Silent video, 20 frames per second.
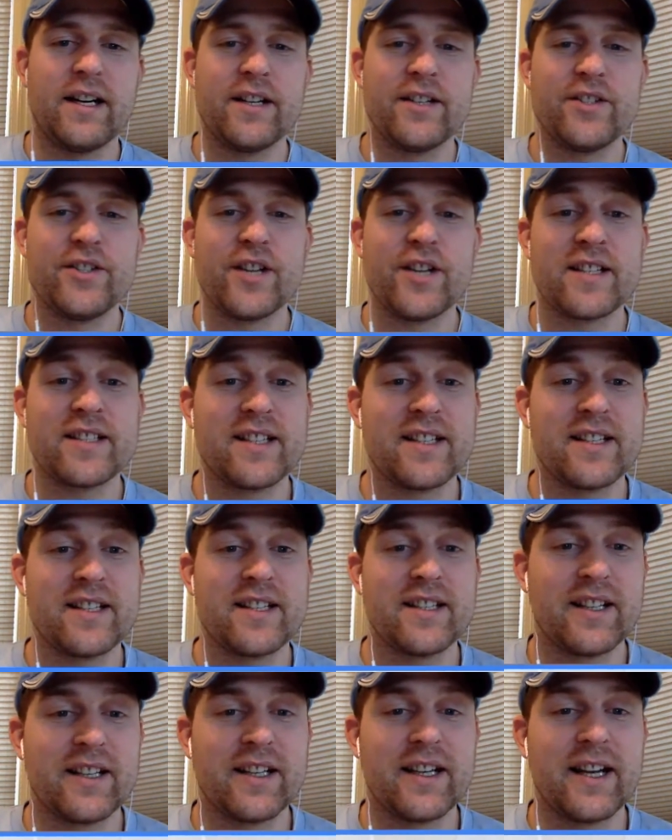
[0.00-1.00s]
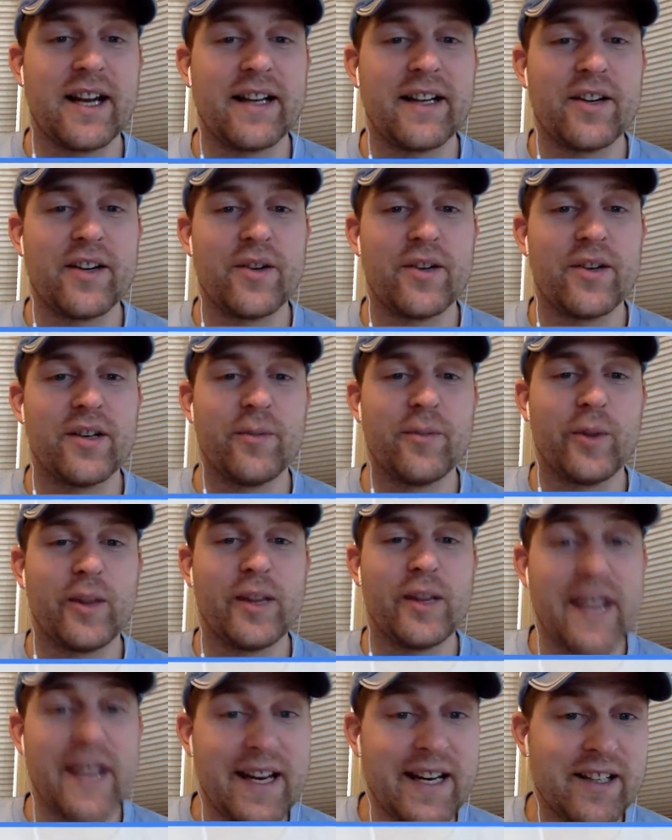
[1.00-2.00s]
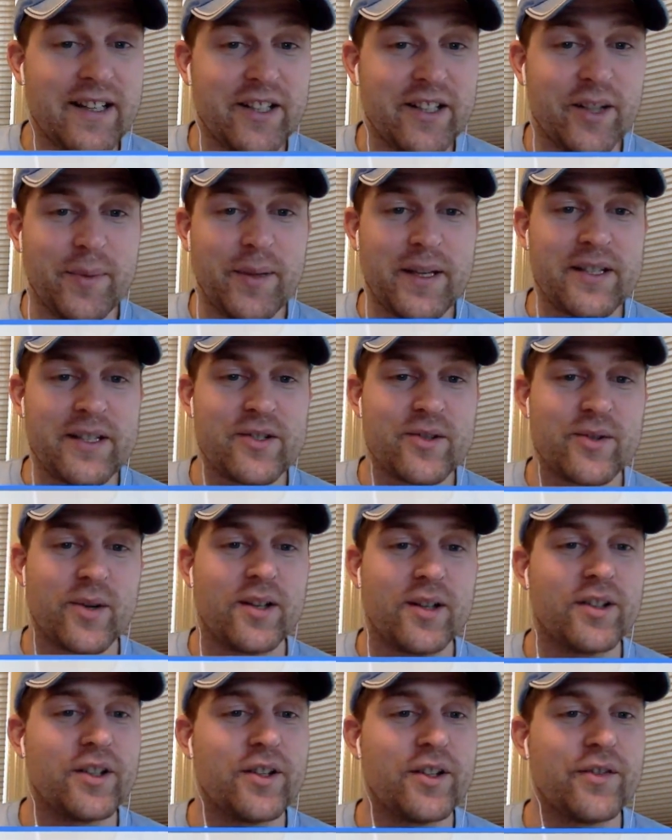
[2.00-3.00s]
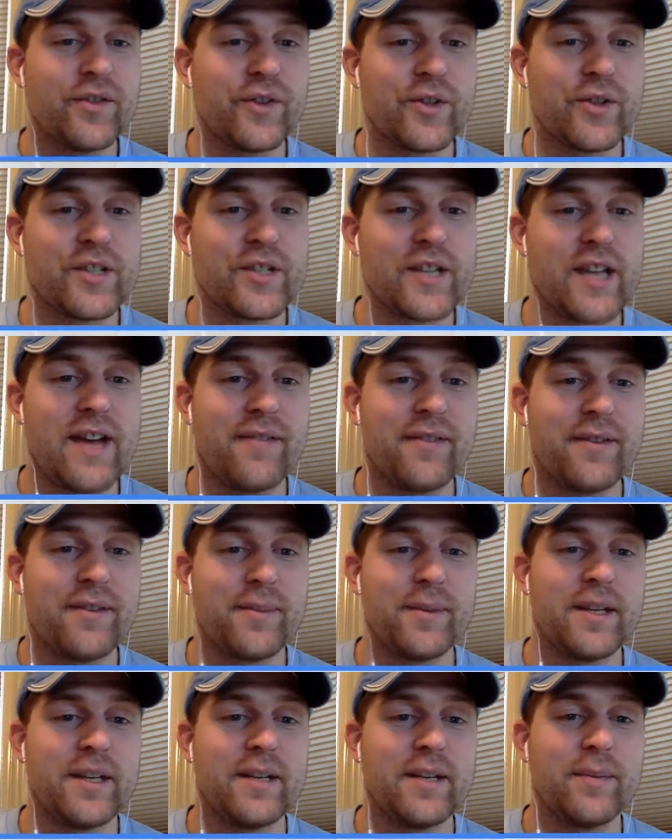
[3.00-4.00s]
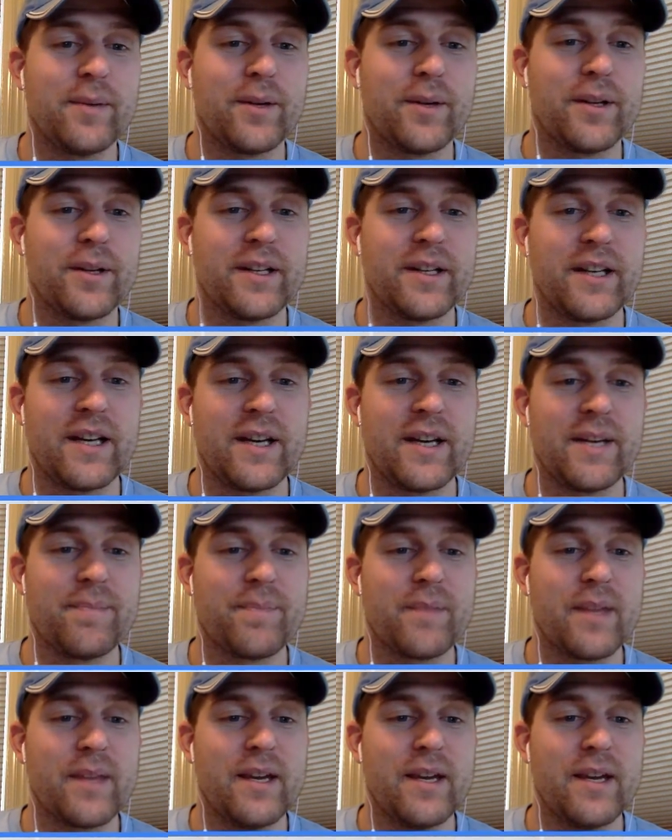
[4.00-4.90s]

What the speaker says: Justin got it going late a little bit, struggled in the first half, in the beginning part of the game.